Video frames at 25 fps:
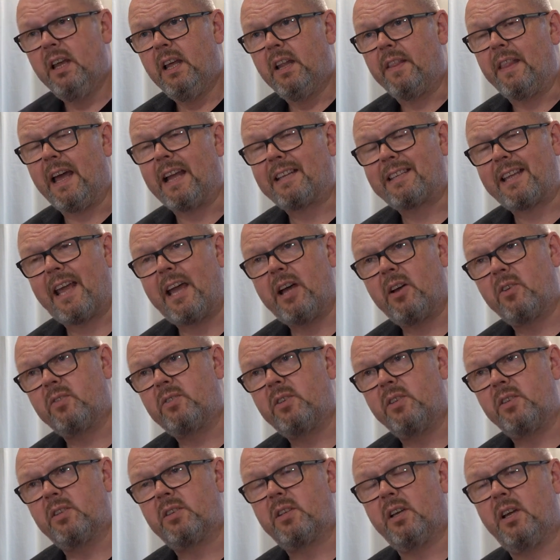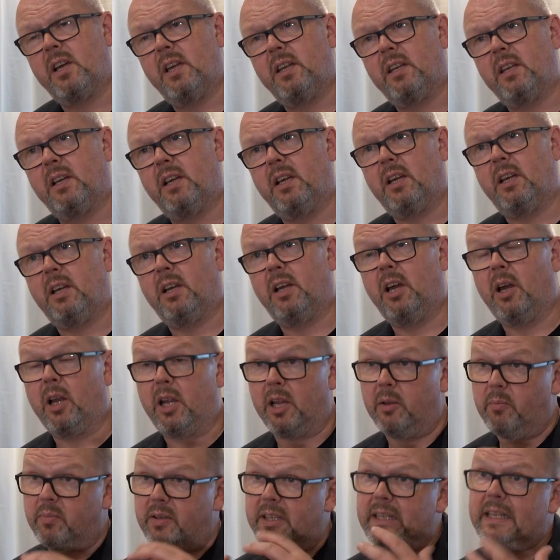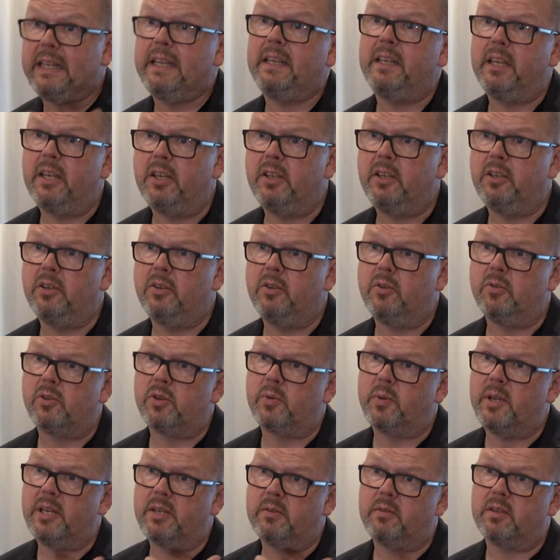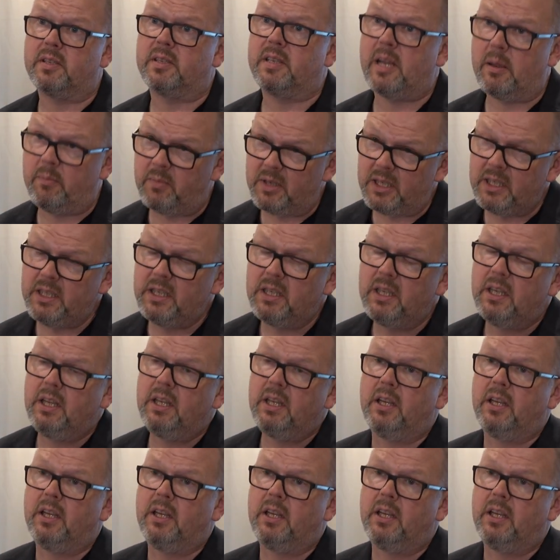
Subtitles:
That's housed inside a completely new tweeter assembly,